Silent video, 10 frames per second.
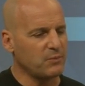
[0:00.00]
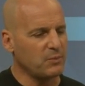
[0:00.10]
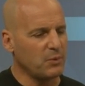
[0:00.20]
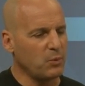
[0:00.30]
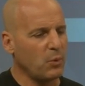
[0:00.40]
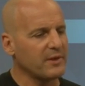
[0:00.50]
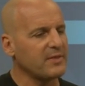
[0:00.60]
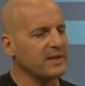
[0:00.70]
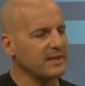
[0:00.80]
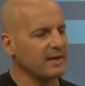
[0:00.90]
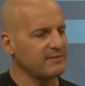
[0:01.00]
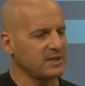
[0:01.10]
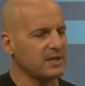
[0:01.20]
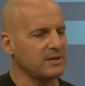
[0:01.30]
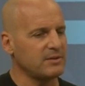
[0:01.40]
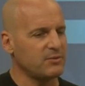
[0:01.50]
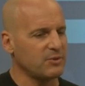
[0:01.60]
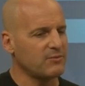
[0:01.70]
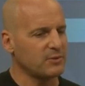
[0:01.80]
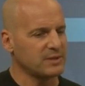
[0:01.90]
one thing that I've done 3
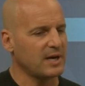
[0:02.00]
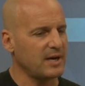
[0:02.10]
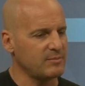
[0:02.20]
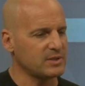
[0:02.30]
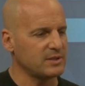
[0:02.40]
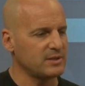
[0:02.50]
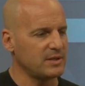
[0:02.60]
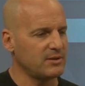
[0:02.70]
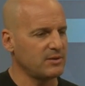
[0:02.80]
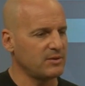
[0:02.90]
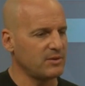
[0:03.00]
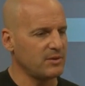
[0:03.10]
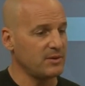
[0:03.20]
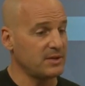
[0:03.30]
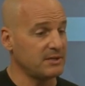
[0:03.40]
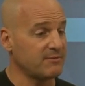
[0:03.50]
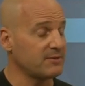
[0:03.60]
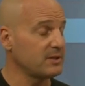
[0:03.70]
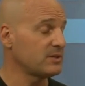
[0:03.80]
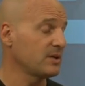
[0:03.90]
or 4 times in the
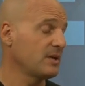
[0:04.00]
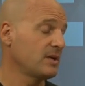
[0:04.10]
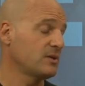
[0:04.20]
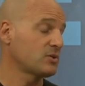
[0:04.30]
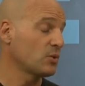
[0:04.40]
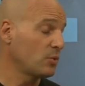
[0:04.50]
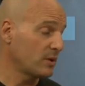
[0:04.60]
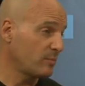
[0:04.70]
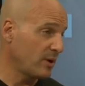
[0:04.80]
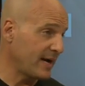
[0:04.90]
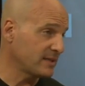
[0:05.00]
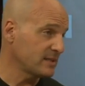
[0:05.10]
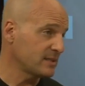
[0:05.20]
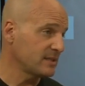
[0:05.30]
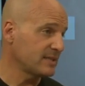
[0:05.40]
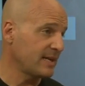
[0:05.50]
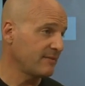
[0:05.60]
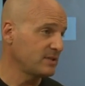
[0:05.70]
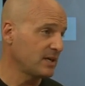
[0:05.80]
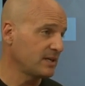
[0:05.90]
different soul work practices that
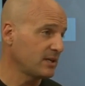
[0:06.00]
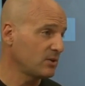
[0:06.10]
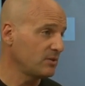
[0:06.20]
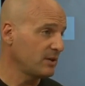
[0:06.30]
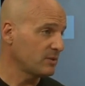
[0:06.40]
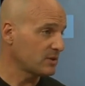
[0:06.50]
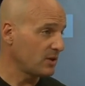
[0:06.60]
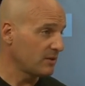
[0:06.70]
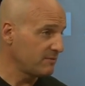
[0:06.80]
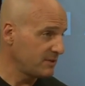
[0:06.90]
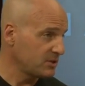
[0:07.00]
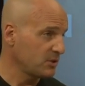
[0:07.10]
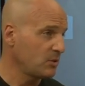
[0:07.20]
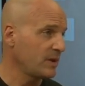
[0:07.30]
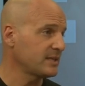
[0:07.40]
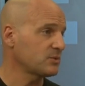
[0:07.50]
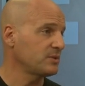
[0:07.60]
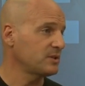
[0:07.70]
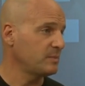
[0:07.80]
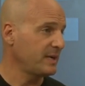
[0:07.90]
I've done, including what's called a vision quest,
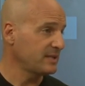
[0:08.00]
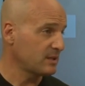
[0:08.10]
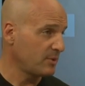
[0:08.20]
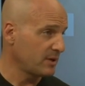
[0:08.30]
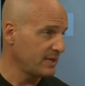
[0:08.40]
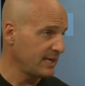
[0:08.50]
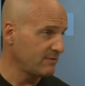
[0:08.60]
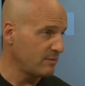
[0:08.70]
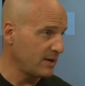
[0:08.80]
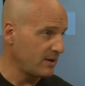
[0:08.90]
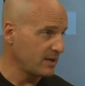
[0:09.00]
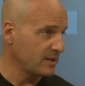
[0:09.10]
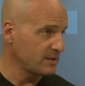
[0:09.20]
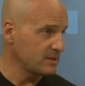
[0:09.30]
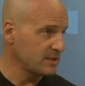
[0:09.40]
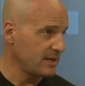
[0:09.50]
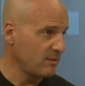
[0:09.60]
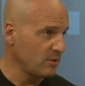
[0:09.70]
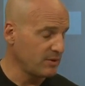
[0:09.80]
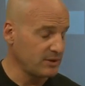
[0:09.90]
which is based upon a Native American
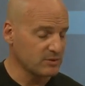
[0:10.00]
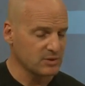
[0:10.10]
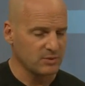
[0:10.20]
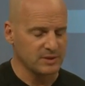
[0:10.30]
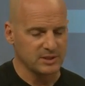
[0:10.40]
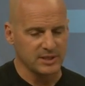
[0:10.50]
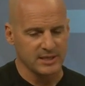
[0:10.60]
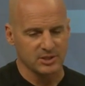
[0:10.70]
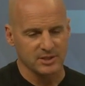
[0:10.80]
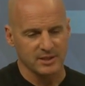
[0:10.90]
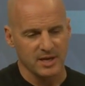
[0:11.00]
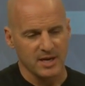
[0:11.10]
ceremony or soul initiation,